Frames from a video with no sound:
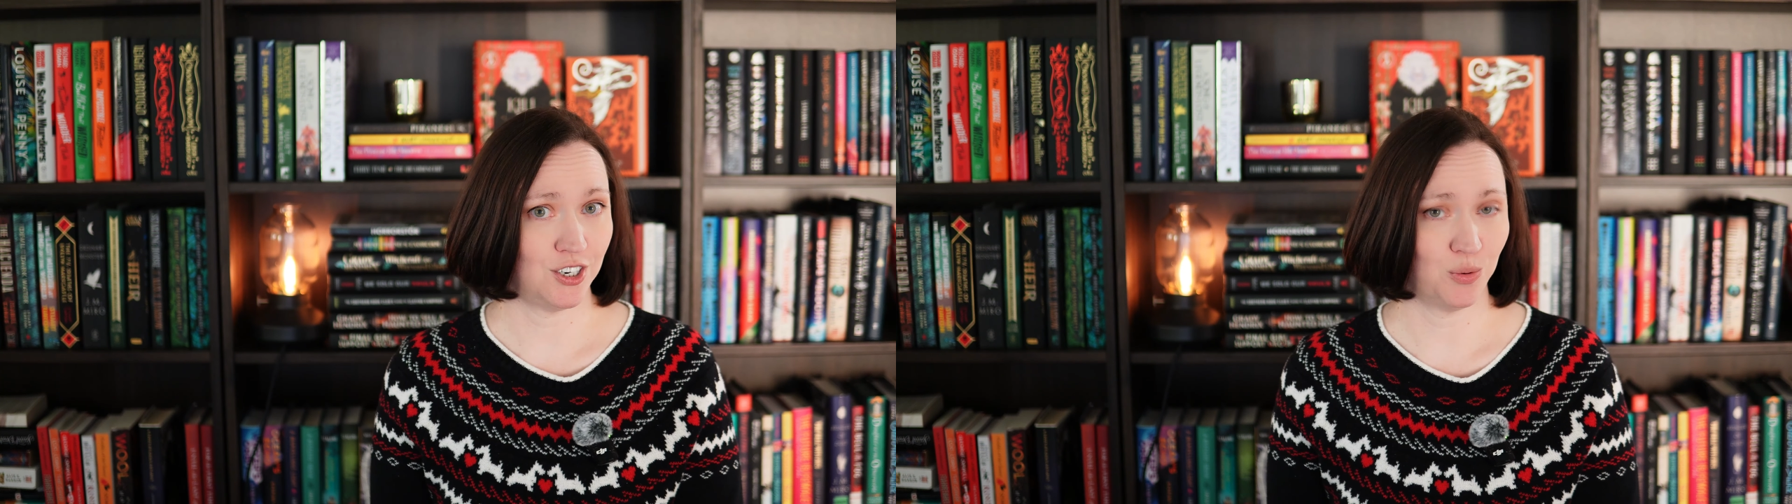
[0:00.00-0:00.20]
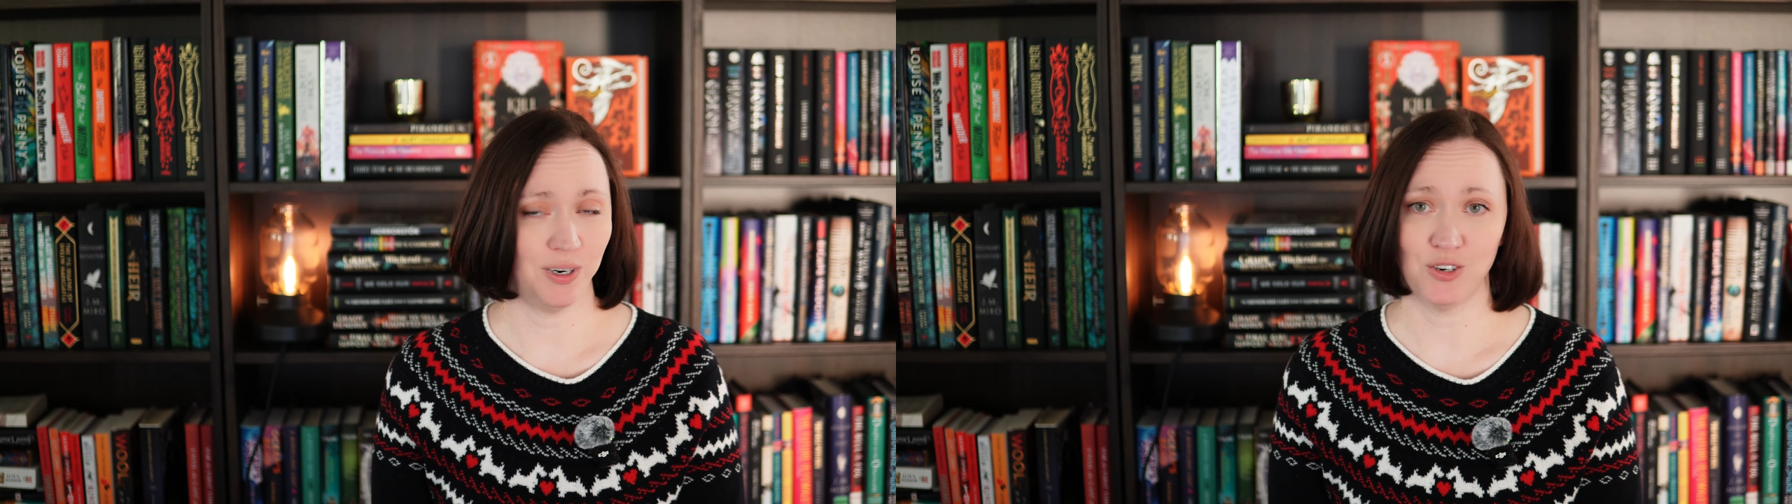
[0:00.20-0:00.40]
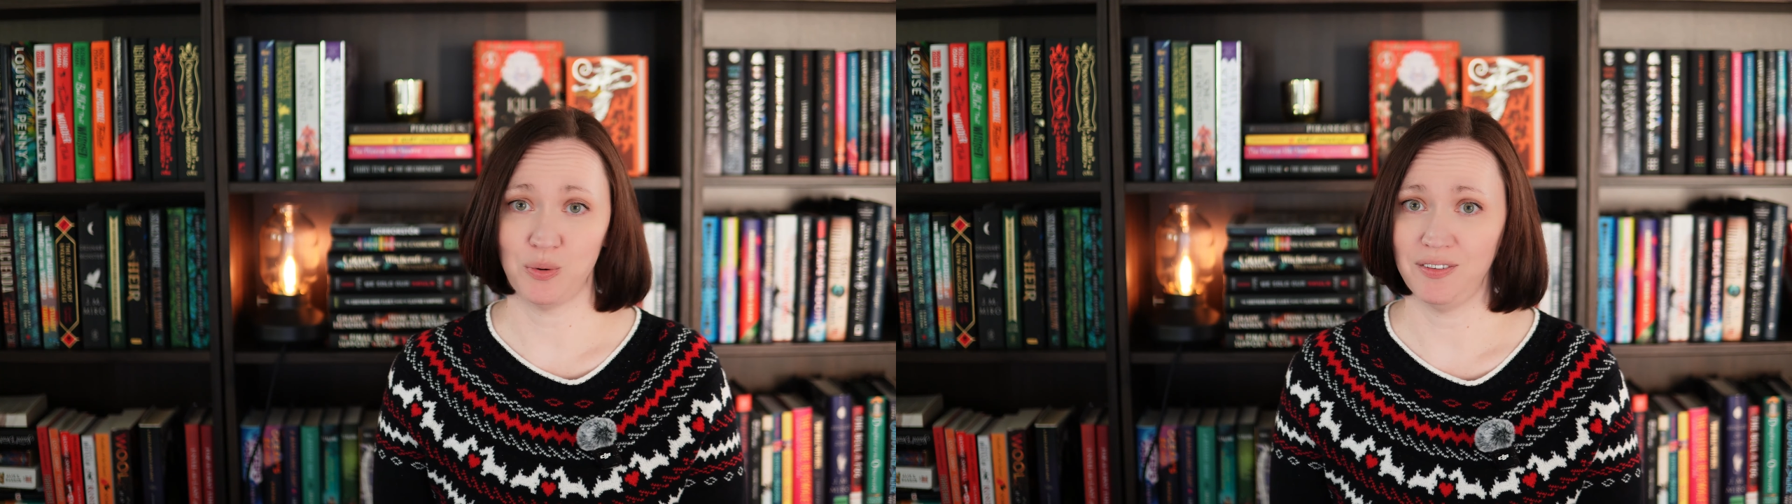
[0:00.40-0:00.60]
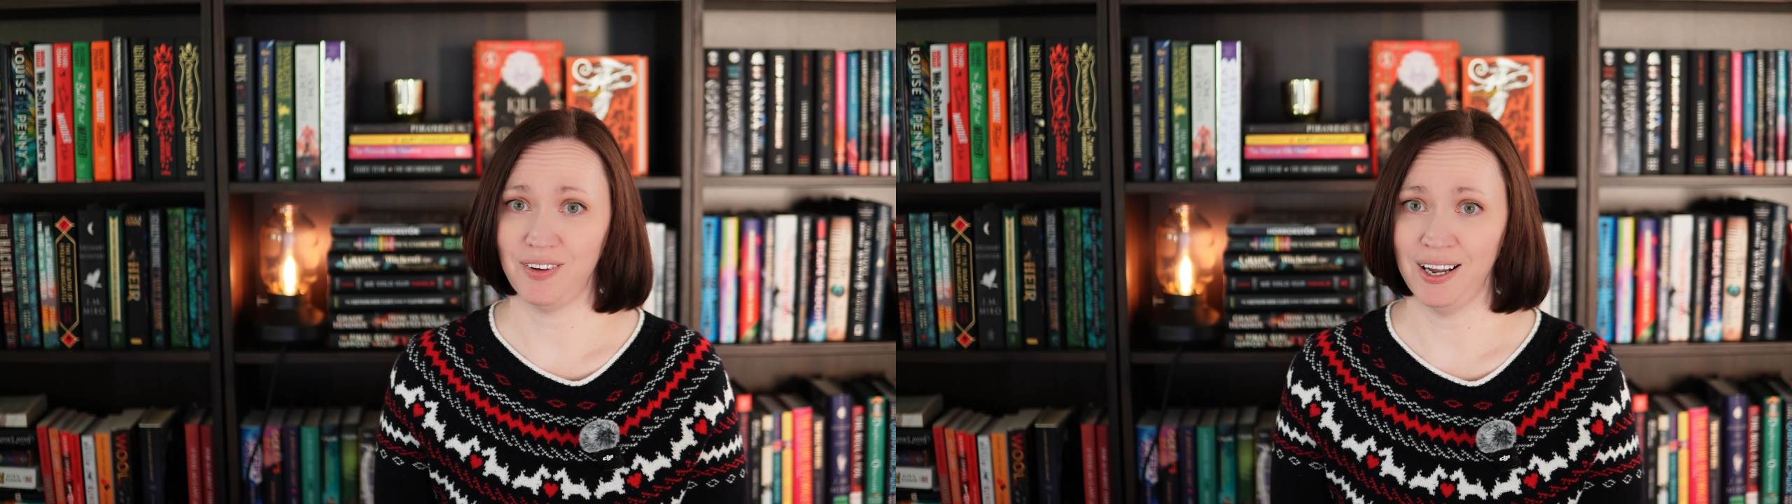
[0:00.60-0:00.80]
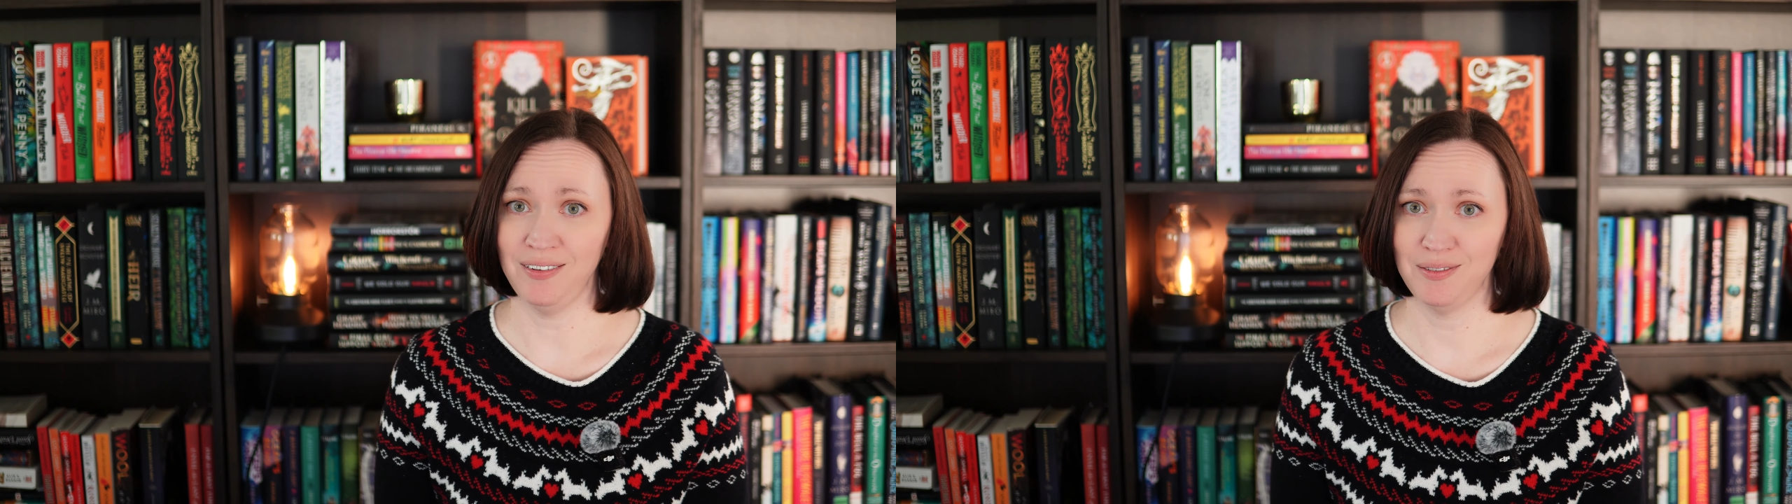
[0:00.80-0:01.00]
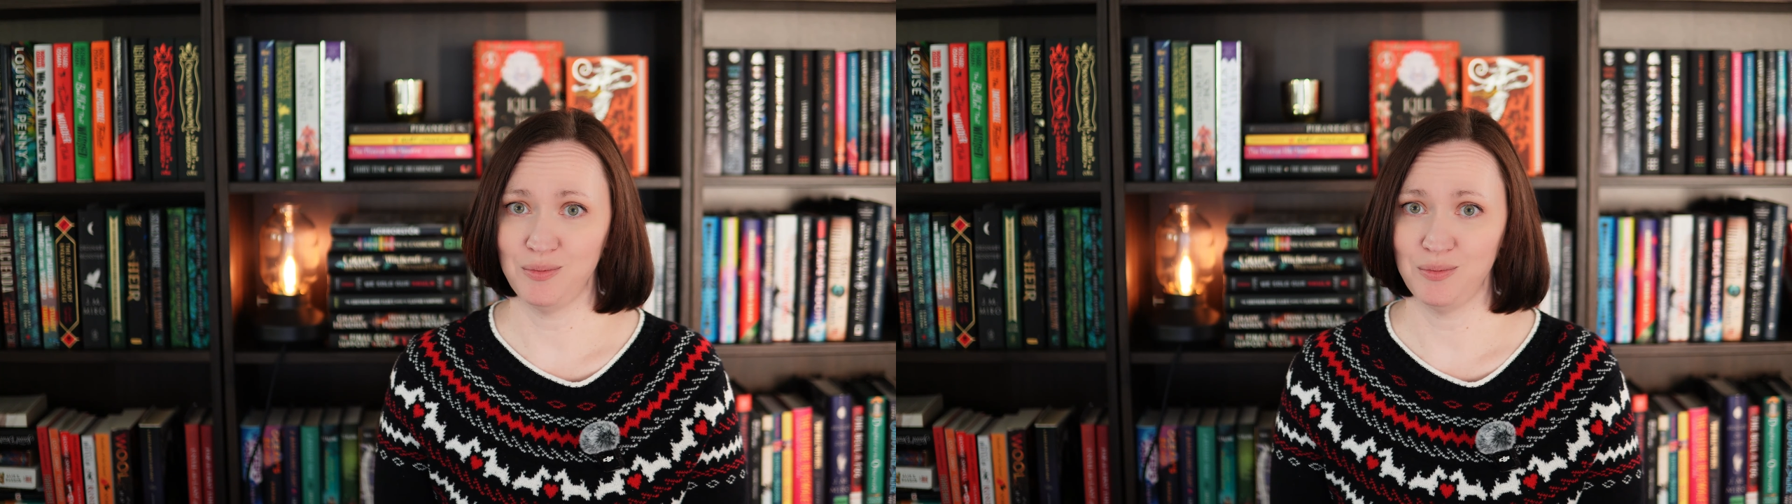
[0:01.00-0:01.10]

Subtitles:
in 2025,